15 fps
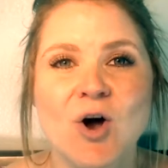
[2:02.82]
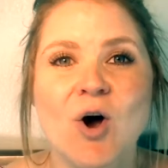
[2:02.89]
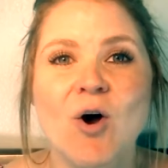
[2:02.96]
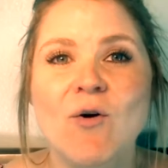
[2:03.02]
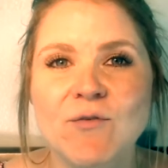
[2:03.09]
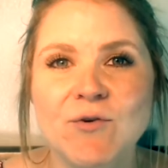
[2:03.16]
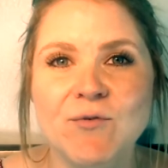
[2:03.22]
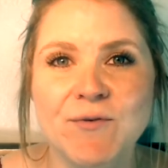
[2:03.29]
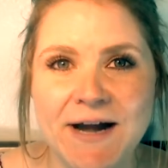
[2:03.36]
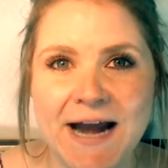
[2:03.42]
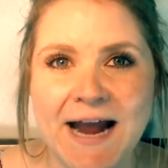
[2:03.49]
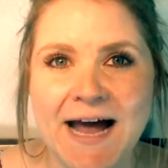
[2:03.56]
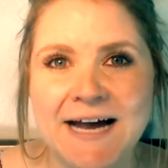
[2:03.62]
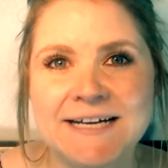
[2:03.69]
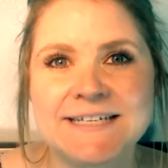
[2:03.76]

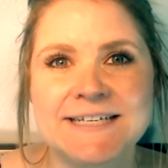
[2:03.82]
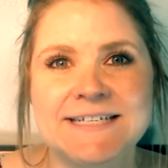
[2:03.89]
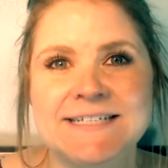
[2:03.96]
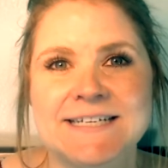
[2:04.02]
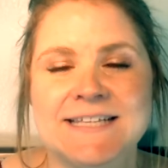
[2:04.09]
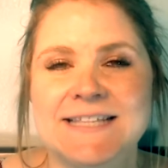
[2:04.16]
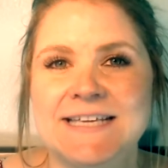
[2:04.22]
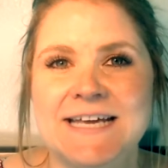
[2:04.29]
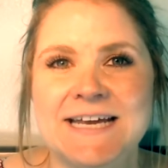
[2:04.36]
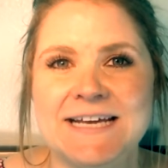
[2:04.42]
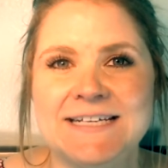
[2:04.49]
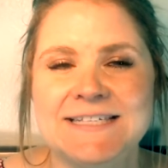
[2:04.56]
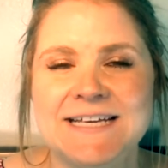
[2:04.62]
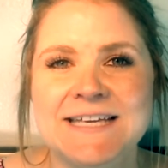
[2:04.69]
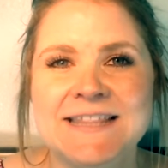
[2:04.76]
overreacting to
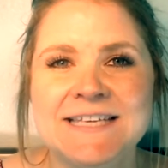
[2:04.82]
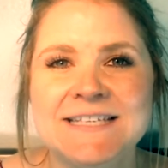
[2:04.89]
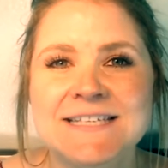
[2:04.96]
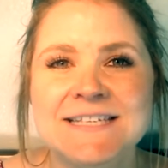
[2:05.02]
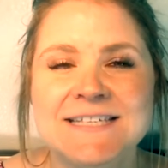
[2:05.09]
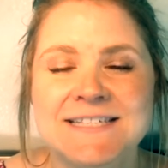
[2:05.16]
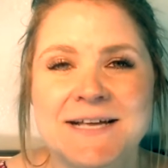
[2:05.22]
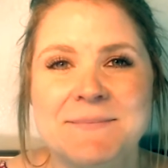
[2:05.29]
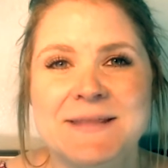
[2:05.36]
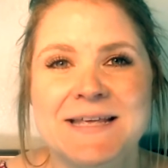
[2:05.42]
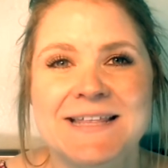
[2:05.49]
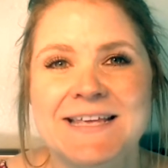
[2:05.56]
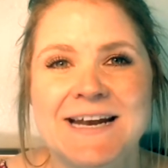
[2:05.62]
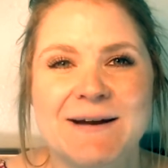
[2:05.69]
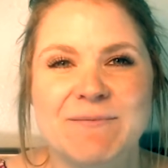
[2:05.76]
things. And this is
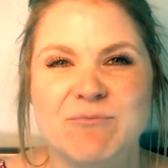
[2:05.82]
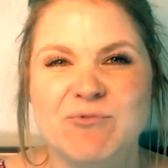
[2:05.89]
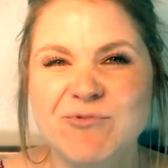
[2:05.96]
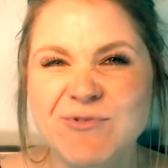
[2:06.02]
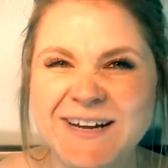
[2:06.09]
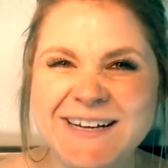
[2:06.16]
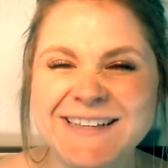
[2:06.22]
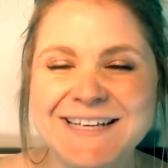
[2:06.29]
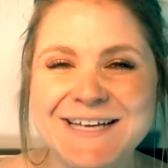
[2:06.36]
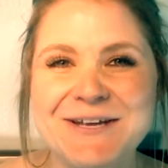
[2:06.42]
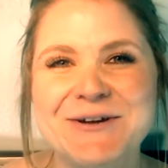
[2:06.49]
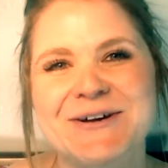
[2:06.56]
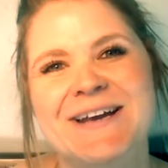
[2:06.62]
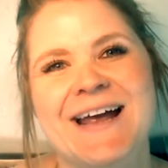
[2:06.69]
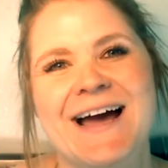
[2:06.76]
something that I'm really
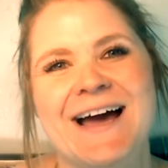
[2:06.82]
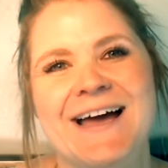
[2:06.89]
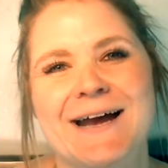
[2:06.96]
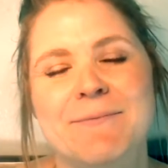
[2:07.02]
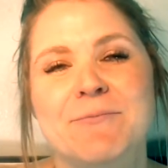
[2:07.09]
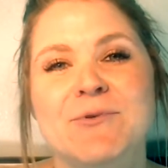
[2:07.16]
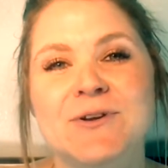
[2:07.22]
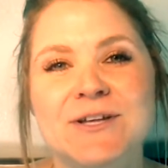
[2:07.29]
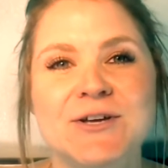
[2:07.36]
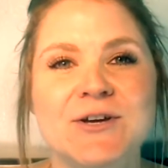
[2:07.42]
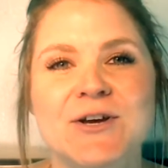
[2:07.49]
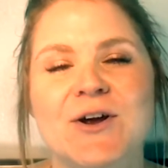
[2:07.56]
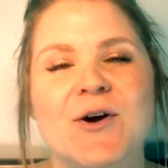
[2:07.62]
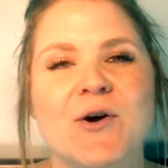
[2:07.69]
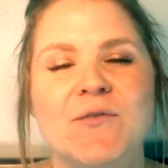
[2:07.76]
good at. I'm really good
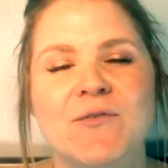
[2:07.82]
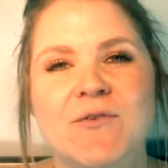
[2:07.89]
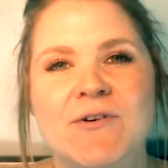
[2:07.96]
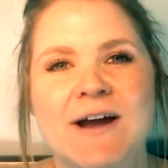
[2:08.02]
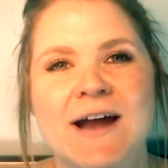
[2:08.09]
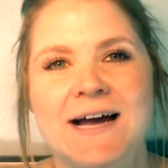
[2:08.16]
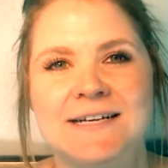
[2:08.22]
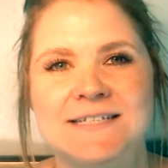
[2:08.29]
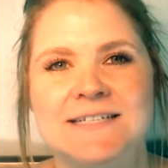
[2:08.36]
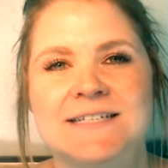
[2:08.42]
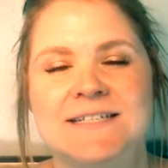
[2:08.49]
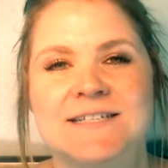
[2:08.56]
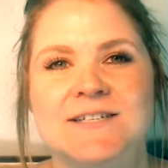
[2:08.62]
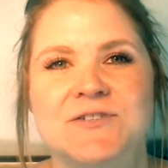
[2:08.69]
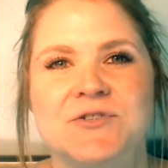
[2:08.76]
at overreacting to
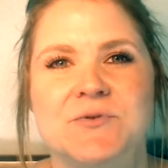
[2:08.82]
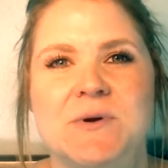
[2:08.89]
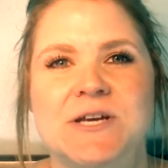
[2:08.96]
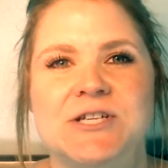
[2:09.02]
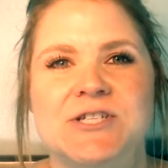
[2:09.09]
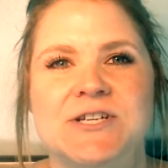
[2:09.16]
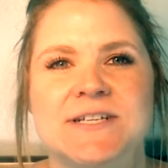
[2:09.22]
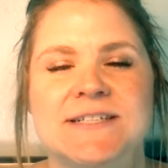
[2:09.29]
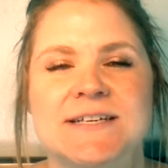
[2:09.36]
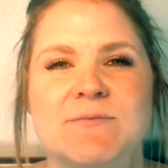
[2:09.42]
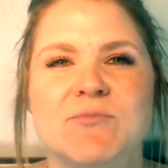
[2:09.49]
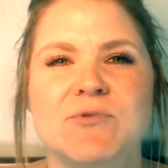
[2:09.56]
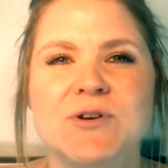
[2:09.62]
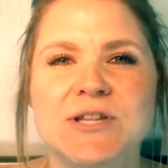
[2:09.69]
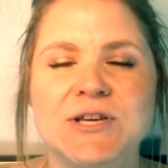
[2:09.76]
situations. I'm
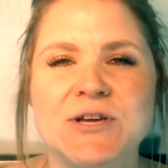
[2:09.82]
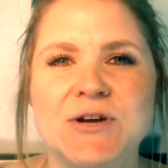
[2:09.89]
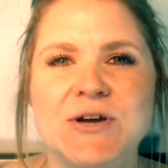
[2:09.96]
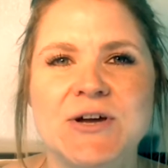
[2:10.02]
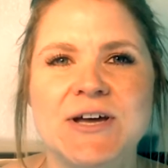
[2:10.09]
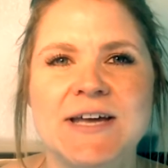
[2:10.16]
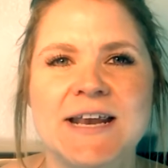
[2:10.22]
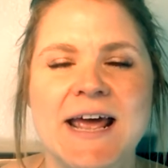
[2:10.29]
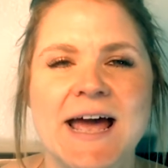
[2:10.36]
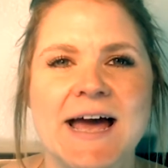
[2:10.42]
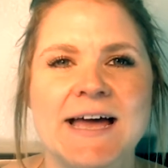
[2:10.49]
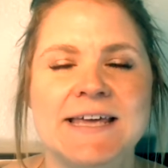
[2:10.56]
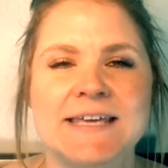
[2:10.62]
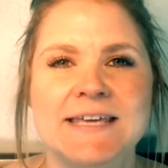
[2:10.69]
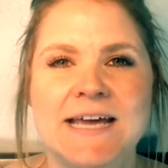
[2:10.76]
really good
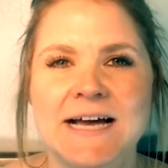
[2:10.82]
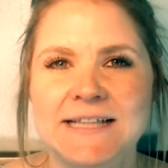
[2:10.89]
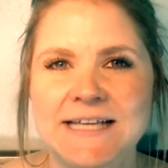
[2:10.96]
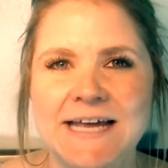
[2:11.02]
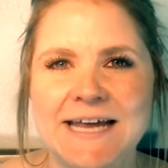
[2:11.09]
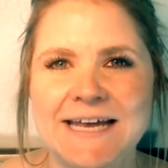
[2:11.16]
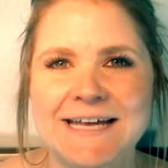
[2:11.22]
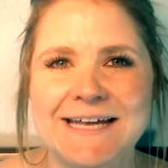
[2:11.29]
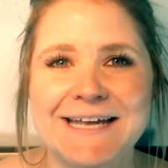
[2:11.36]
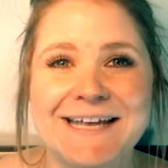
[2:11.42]
at yelling.